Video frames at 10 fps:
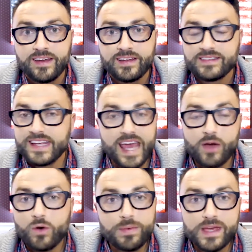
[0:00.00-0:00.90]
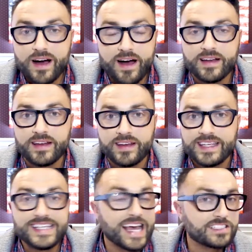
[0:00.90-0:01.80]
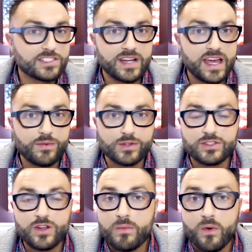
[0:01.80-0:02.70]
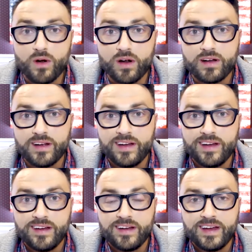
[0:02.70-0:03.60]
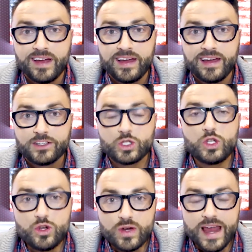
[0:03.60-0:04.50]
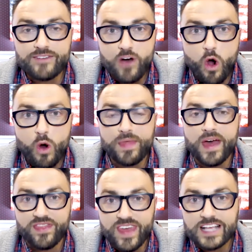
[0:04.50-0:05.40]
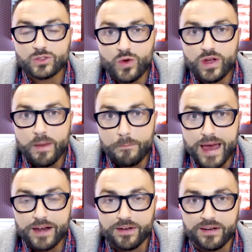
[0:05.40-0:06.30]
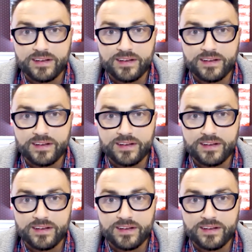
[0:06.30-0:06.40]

Today will be gone. Yesterday was no more. So you can have hope that things will get better.